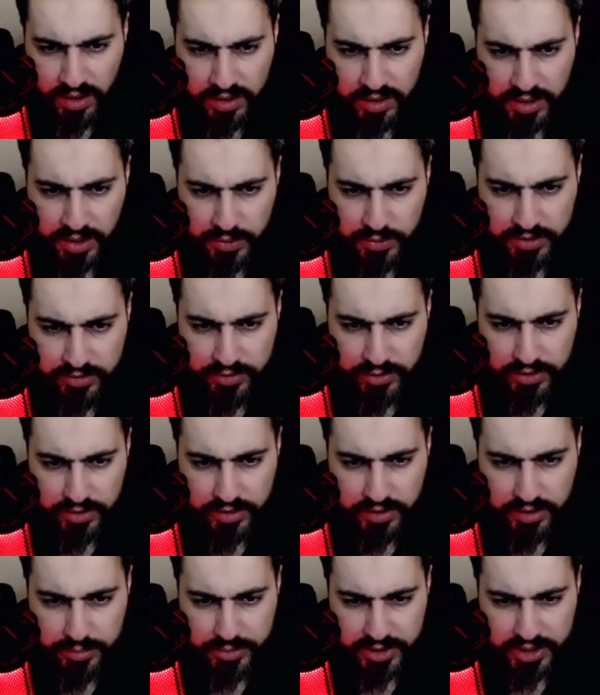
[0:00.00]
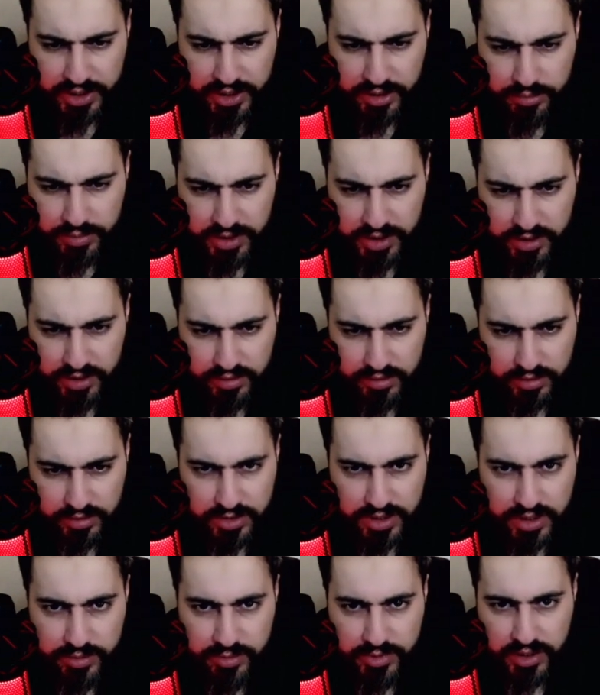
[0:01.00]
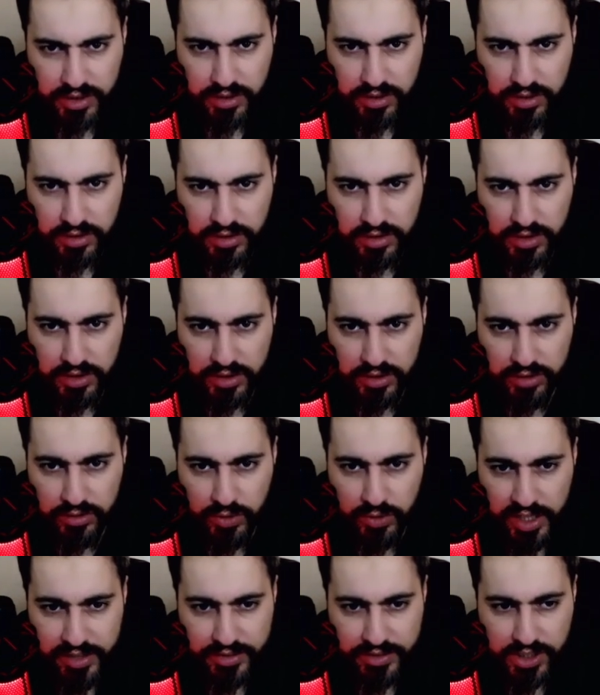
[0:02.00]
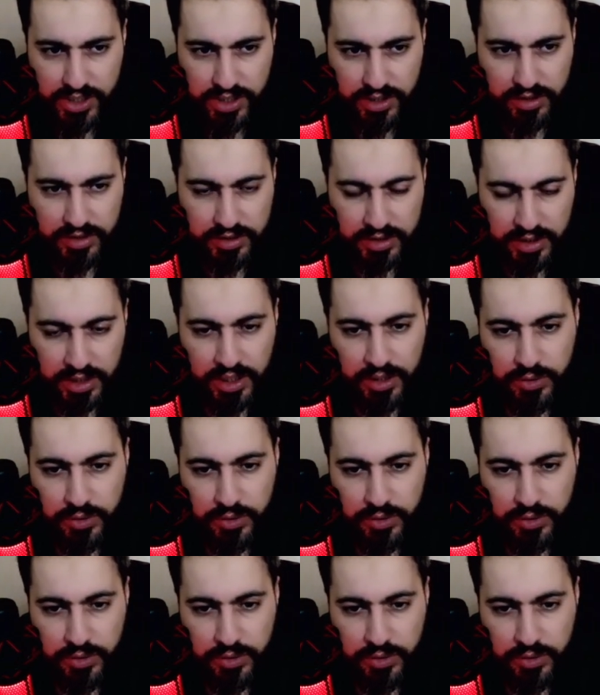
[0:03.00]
going for the BM here or something. They do have a shield.